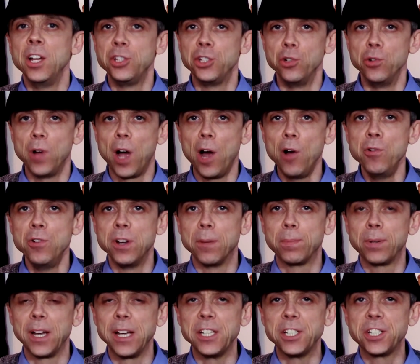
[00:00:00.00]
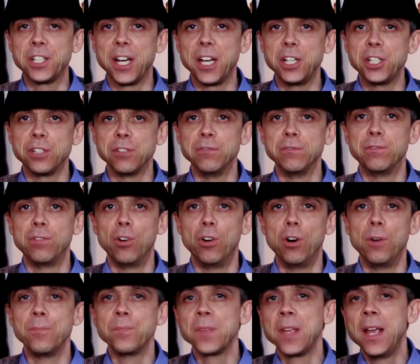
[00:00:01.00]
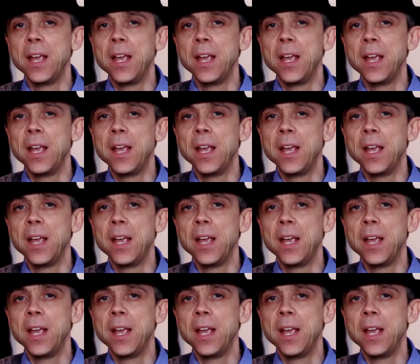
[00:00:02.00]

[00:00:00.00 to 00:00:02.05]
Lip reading: do own a PlayStation 4.